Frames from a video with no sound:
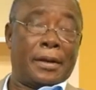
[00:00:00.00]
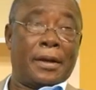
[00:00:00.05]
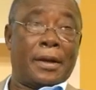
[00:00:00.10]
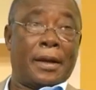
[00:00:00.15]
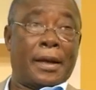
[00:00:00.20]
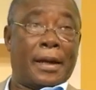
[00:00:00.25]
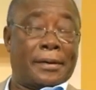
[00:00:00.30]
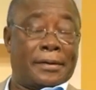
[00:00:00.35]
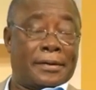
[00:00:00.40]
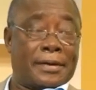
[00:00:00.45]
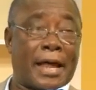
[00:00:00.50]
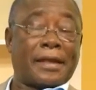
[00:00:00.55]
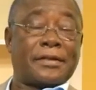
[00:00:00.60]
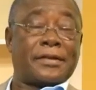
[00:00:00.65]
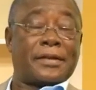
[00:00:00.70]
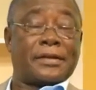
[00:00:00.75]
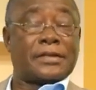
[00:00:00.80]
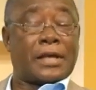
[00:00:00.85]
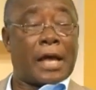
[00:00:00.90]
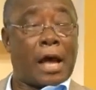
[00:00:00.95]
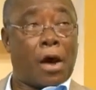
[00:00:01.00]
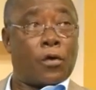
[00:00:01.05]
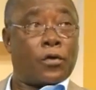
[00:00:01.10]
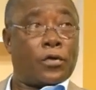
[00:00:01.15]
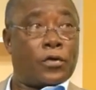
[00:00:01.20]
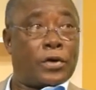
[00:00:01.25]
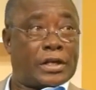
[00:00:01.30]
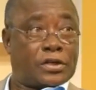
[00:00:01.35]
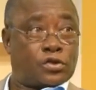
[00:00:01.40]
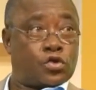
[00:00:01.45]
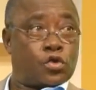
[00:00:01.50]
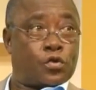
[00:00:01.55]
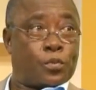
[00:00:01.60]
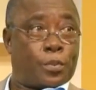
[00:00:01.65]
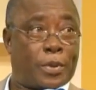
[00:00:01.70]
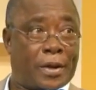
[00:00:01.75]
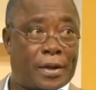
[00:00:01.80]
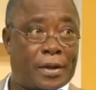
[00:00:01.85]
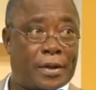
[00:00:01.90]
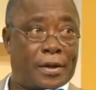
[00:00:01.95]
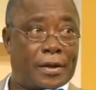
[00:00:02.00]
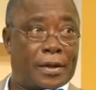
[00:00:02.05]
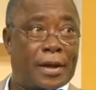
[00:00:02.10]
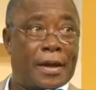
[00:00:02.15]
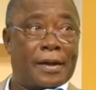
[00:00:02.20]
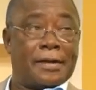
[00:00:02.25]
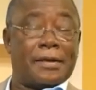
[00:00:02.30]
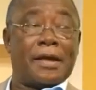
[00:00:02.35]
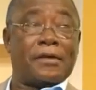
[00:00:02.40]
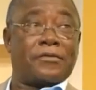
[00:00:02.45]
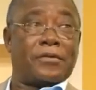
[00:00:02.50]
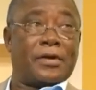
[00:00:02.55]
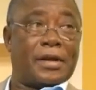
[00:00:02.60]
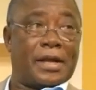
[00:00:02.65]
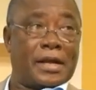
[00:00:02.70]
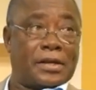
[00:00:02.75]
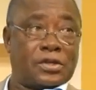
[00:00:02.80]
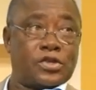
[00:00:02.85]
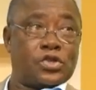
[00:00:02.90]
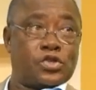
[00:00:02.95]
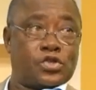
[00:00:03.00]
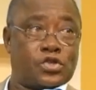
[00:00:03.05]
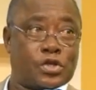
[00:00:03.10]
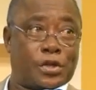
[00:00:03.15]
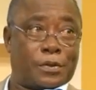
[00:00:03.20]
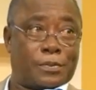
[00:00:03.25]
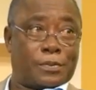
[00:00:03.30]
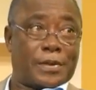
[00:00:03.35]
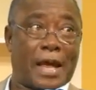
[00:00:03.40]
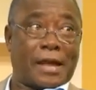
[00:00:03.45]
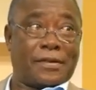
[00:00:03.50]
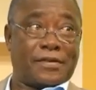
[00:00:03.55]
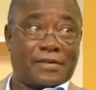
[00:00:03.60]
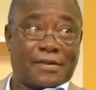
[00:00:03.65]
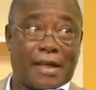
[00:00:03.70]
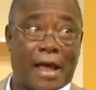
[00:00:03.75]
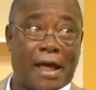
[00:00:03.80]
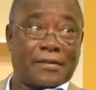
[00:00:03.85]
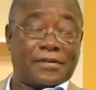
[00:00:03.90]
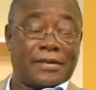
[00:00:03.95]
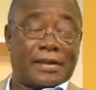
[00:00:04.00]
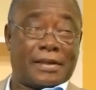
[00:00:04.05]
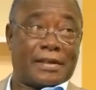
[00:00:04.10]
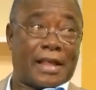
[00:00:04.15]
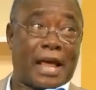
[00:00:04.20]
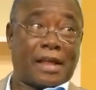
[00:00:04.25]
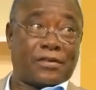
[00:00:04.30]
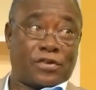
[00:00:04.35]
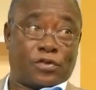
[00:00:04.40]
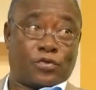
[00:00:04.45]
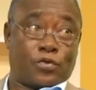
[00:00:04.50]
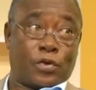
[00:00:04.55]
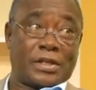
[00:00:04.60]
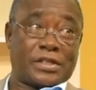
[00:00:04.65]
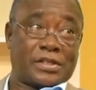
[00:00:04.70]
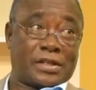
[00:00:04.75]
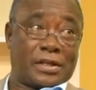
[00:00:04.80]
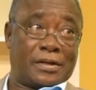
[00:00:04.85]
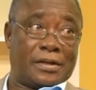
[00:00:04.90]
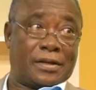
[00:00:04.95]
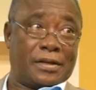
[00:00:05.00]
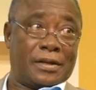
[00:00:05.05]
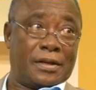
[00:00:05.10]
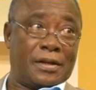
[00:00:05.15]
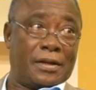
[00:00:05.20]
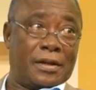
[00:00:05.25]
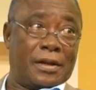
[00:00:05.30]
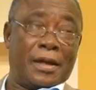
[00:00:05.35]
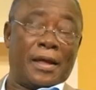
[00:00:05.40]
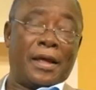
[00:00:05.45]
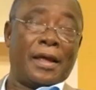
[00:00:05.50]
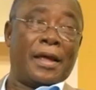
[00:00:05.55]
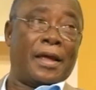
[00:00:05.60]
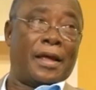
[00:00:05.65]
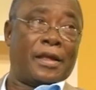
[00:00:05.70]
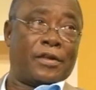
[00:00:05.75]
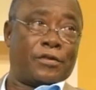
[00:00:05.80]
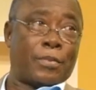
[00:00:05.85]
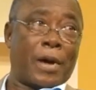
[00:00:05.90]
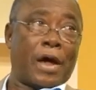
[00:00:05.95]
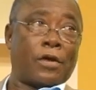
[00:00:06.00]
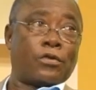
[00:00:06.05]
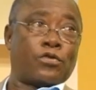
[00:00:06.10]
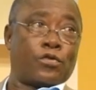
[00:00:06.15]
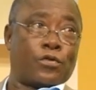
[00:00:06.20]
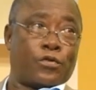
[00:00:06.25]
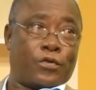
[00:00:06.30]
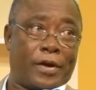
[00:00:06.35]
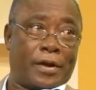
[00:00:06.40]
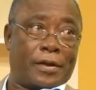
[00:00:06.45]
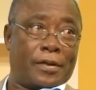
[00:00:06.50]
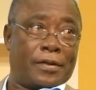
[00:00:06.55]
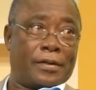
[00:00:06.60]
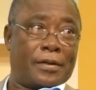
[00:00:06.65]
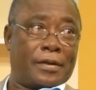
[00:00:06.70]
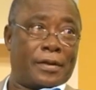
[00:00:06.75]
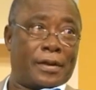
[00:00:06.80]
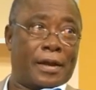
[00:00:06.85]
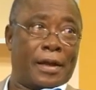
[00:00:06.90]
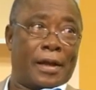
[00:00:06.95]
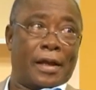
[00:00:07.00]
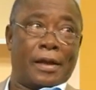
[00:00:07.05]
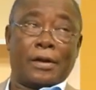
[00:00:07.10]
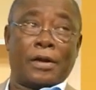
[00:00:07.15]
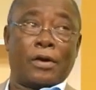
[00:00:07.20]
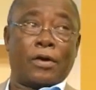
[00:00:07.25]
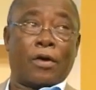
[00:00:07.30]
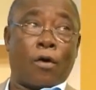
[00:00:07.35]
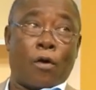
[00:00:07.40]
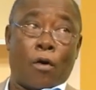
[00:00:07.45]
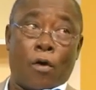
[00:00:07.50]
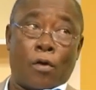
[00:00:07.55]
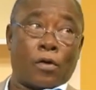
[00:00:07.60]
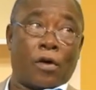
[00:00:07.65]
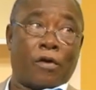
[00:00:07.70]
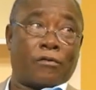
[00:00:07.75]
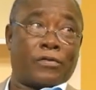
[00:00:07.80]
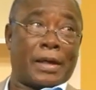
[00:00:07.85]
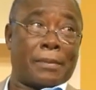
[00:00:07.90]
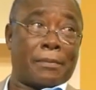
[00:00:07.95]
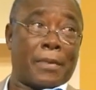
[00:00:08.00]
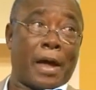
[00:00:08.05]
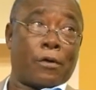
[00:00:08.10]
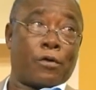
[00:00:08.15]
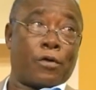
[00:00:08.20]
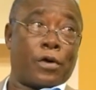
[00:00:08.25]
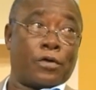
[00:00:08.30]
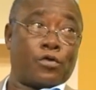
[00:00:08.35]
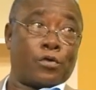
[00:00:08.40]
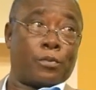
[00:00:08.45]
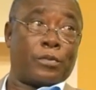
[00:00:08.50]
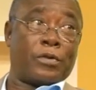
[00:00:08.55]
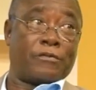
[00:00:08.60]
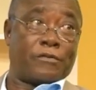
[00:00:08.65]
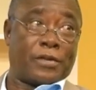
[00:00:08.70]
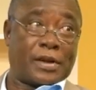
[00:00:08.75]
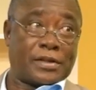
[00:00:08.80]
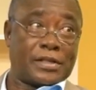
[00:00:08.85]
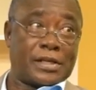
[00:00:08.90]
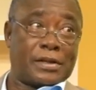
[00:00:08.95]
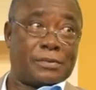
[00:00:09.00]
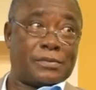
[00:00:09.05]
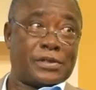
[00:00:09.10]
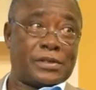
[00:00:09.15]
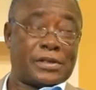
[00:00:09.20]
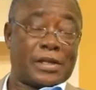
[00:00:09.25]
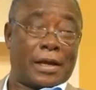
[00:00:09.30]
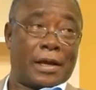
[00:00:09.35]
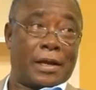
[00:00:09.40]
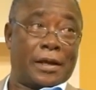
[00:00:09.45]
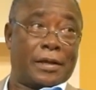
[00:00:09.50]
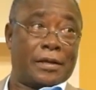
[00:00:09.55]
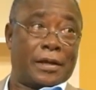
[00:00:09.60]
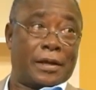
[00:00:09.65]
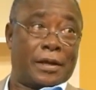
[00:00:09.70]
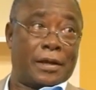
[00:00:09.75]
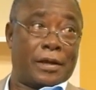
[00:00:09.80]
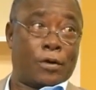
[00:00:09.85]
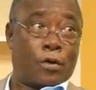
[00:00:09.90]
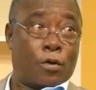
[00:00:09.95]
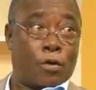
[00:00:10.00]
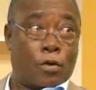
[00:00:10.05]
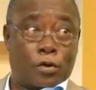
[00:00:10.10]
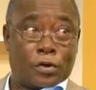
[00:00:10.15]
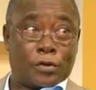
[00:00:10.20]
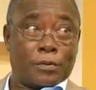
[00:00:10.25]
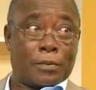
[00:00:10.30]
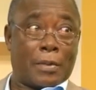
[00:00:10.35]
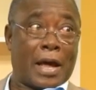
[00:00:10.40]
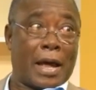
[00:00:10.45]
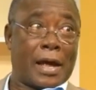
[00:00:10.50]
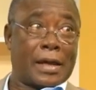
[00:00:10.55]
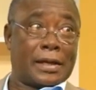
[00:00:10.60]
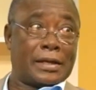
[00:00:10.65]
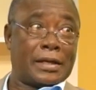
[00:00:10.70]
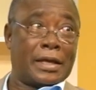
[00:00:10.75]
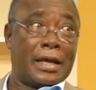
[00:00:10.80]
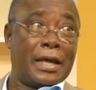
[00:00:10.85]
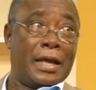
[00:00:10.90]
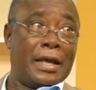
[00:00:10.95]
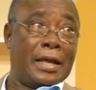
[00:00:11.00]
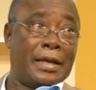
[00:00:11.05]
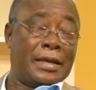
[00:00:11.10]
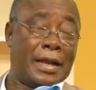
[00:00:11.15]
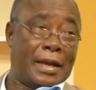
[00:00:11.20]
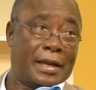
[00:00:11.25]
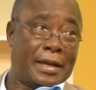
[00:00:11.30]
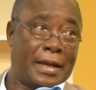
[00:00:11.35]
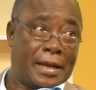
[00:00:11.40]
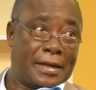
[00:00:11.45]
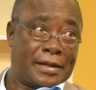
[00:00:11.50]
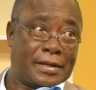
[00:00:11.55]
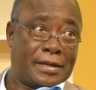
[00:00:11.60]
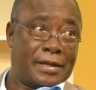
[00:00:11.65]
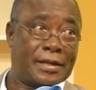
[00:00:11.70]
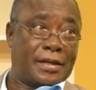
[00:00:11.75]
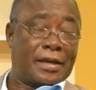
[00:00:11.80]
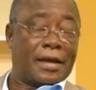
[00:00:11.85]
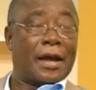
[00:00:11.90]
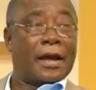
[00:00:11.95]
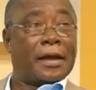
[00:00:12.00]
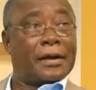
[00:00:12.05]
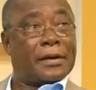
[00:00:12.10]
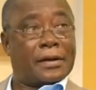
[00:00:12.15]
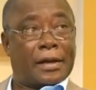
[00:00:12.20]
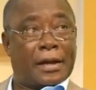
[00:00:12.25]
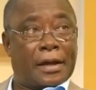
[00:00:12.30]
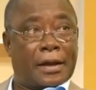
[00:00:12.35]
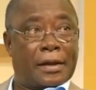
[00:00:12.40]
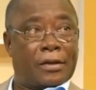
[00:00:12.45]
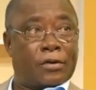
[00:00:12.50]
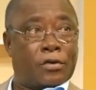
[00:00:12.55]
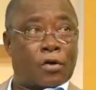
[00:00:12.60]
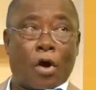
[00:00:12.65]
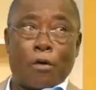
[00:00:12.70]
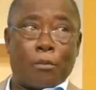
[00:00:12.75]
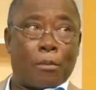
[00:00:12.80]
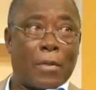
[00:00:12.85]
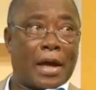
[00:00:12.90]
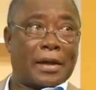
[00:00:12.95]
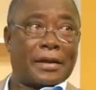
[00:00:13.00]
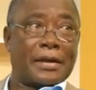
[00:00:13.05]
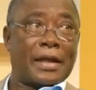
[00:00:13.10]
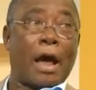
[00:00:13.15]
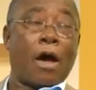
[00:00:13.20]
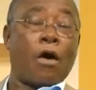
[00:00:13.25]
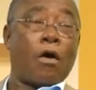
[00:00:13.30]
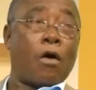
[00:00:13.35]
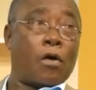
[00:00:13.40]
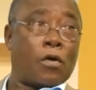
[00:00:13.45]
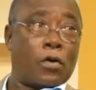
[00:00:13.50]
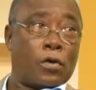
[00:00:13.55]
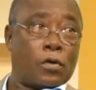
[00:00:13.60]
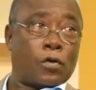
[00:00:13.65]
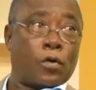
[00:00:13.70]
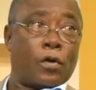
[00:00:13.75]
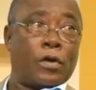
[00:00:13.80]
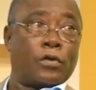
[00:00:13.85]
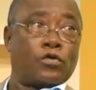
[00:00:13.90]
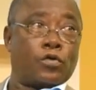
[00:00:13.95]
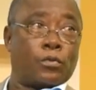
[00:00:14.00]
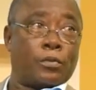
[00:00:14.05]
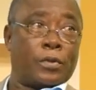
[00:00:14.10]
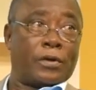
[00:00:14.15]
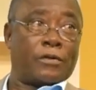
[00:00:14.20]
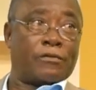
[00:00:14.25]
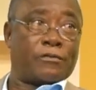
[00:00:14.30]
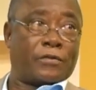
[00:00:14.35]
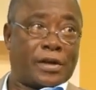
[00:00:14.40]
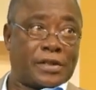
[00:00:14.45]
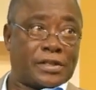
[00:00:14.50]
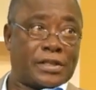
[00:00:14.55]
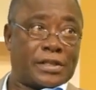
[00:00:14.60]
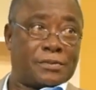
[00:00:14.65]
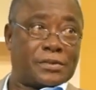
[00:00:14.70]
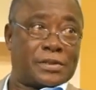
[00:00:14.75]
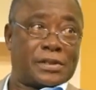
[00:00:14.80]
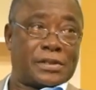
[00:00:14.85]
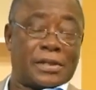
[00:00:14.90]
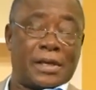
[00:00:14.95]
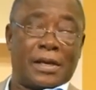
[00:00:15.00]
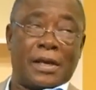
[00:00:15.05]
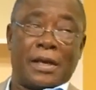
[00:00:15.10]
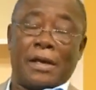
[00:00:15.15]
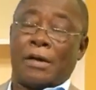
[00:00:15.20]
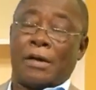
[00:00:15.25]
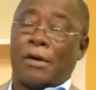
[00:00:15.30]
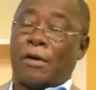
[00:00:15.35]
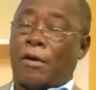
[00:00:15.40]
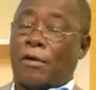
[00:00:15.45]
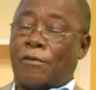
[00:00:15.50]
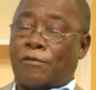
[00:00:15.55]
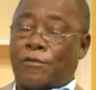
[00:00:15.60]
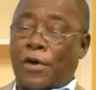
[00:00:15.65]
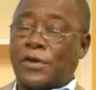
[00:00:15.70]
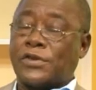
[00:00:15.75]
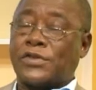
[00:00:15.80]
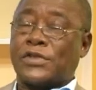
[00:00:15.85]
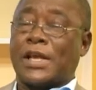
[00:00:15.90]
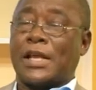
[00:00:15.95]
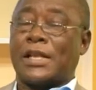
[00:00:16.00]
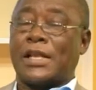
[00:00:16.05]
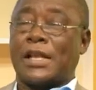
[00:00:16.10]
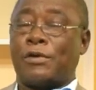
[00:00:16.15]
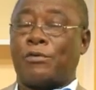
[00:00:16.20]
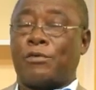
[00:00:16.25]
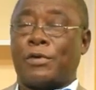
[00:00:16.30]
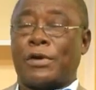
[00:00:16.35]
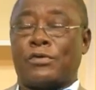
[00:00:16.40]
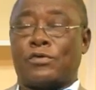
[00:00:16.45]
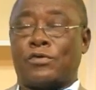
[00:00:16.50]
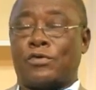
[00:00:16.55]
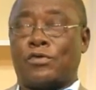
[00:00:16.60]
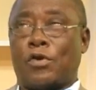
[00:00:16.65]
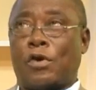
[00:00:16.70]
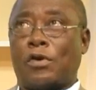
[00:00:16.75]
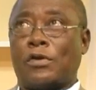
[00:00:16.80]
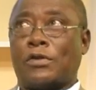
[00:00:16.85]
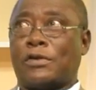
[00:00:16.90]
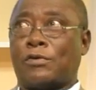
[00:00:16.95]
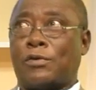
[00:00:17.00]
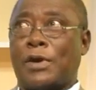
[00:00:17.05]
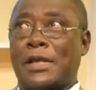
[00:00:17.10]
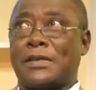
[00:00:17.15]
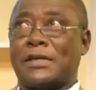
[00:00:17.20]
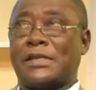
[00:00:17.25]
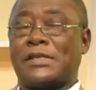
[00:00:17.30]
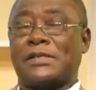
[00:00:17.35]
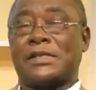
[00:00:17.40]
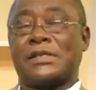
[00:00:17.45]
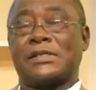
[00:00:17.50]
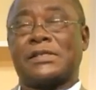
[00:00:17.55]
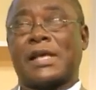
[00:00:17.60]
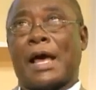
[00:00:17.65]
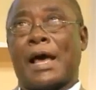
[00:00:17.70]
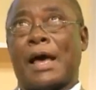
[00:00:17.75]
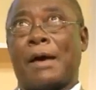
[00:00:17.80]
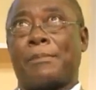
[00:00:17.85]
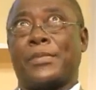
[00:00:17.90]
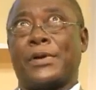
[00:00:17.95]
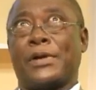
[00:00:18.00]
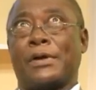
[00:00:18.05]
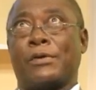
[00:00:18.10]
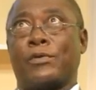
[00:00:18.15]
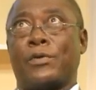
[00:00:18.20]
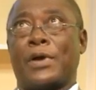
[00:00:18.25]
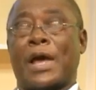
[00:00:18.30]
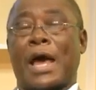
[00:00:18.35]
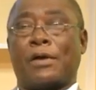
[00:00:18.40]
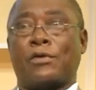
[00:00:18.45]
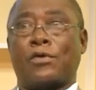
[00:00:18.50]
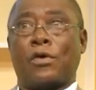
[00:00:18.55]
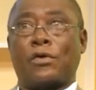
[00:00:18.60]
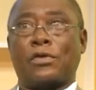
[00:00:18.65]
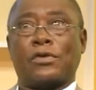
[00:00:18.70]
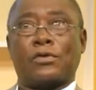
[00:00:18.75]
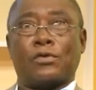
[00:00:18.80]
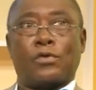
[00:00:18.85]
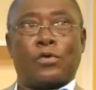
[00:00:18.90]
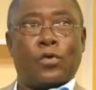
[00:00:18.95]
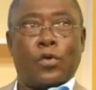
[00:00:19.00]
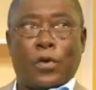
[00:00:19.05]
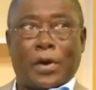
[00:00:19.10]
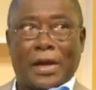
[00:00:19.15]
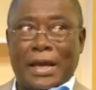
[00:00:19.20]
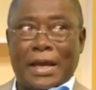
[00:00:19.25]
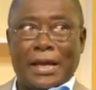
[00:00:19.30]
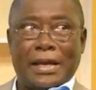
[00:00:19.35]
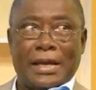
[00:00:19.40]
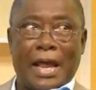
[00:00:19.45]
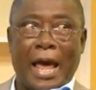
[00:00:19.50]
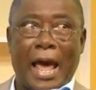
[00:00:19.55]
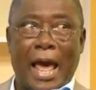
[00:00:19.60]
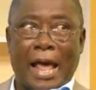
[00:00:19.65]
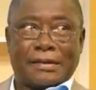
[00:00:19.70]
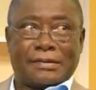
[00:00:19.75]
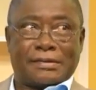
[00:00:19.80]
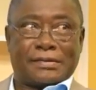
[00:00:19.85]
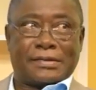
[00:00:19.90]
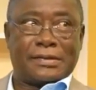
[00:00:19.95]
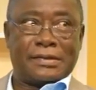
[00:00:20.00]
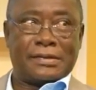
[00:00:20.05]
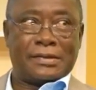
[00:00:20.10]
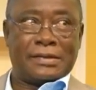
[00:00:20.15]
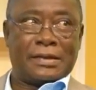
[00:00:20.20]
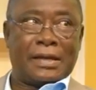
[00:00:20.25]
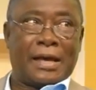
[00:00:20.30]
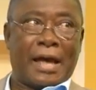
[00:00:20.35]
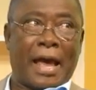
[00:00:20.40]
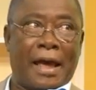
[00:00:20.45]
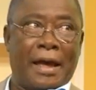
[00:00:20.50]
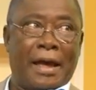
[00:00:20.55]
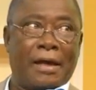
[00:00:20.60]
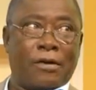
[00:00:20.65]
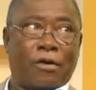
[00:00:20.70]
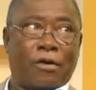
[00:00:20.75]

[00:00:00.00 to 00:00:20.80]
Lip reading: And that is how it should be. Any relationship that starts in that situation is bound to fail. And all of them are going to be victims. The old man, the lady, and the young man, they are all going to be victims. Unfortunately, we do not, when these things are happening, we are not looking at ahead